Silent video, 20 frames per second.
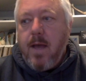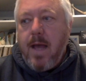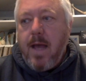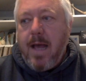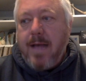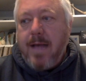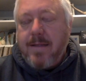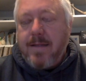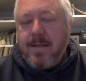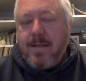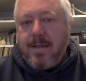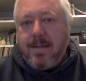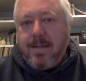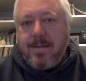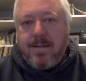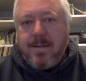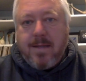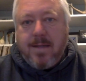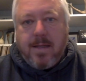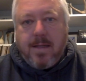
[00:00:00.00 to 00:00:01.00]

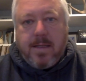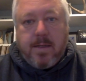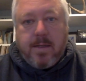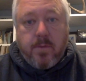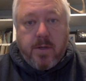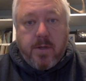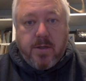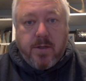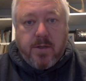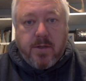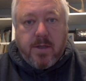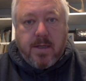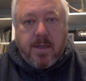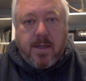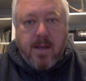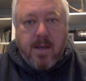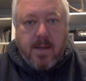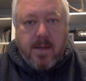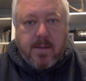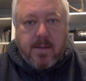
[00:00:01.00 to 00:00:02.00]
assonance, alliteration, and
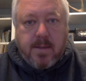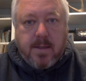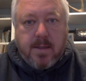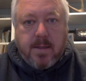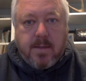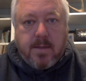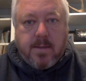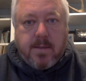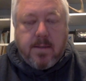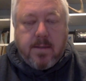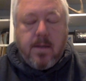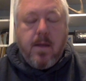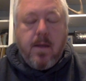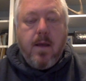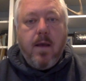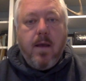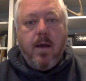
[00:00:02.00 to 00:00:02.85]
consonants.